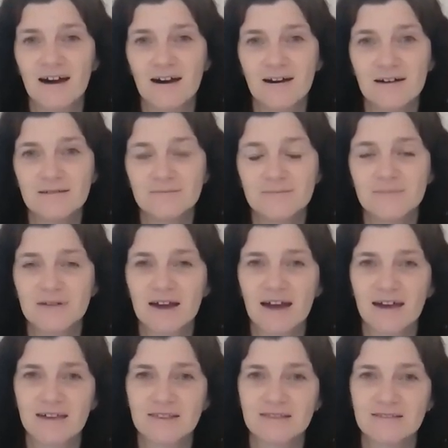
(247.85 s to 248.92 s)

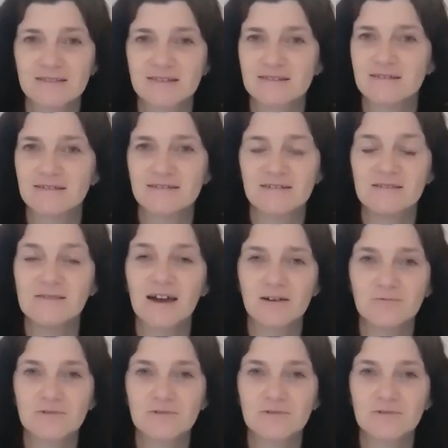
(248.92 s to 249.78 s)
and that